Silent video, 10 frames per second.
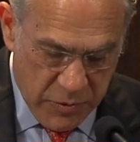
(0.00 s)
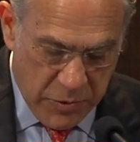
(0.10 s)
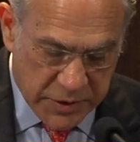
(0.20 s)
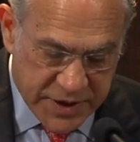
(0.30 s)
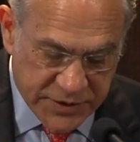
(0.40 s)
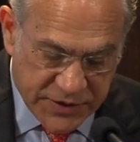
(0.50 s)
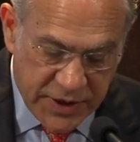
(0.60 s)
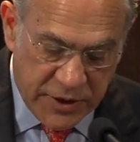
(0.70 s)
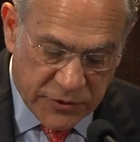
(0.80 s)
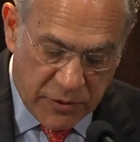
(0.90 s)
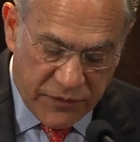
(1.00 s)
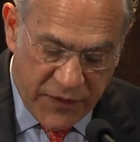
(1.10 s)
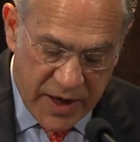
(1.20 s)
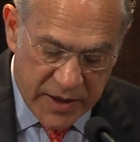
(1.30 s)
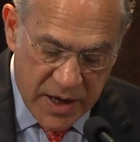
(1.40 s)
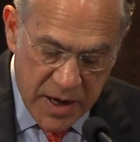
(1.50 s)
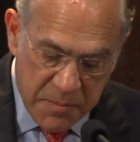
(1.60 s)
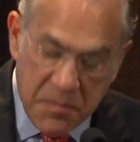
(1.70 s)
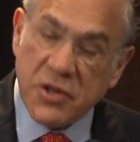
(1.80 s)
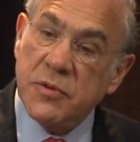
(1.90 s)
We will continue to refine
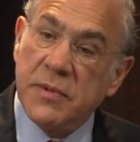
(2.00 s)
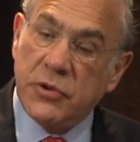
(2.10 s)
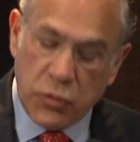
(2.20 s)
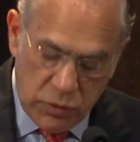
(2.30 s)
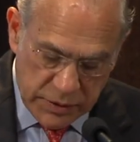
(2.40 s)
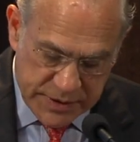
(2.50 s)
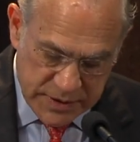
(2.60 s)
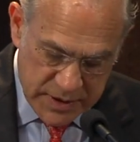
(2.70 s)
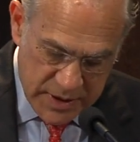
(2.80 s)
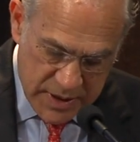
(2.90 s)
measurement tools,